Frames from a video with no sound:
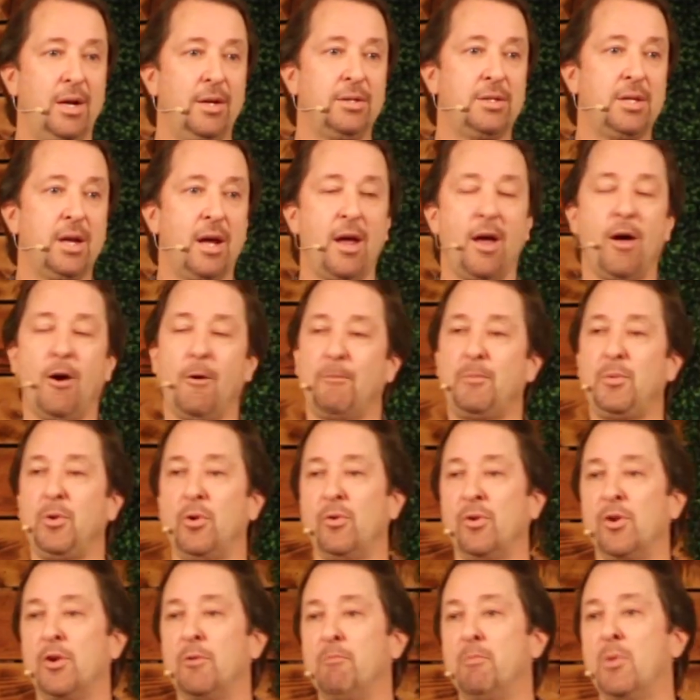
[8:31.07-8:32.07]
to help
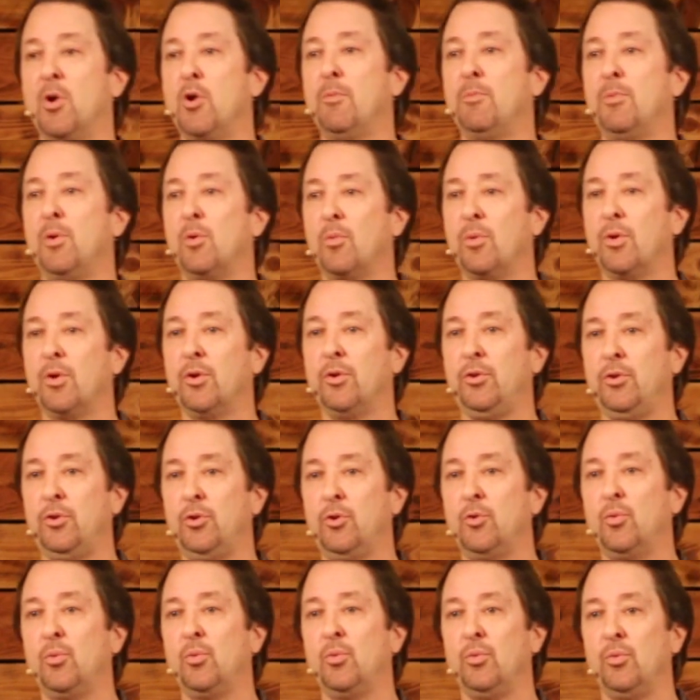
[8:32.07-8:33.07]
you in a moment where
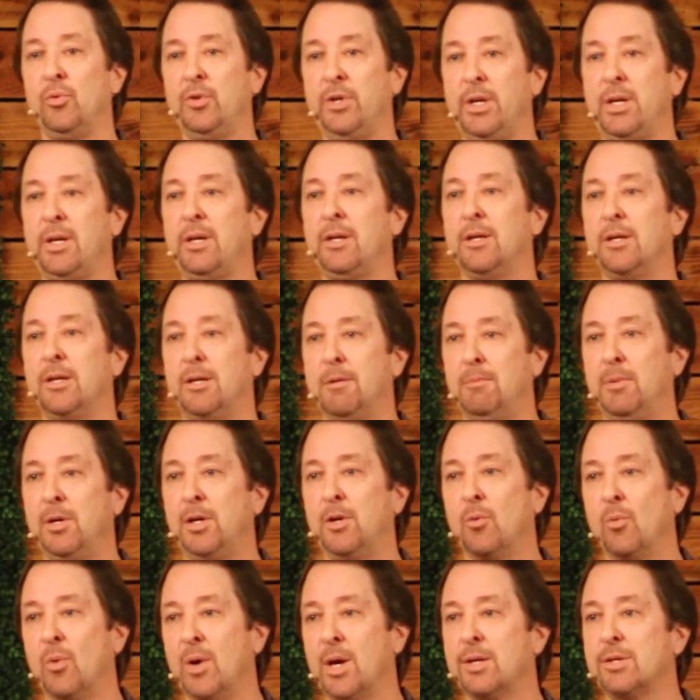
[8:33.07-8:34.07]
you needed to be
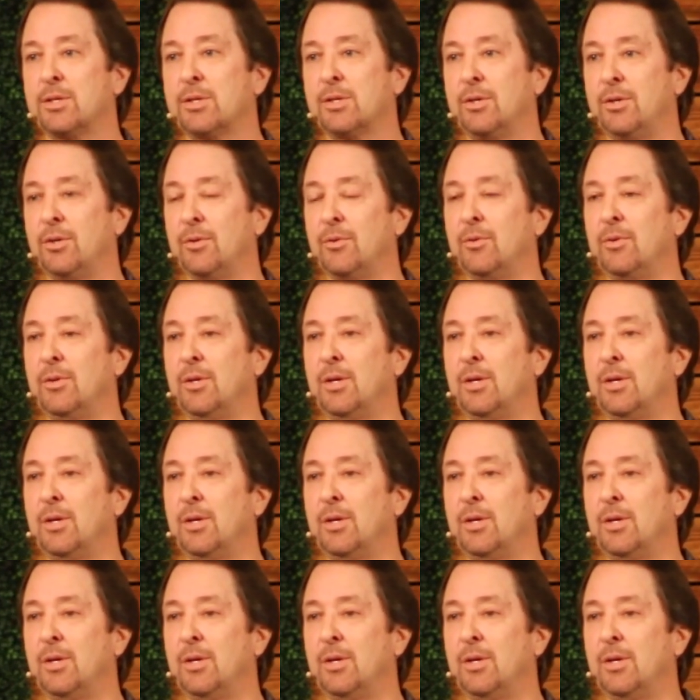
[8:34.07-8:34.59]
rescued.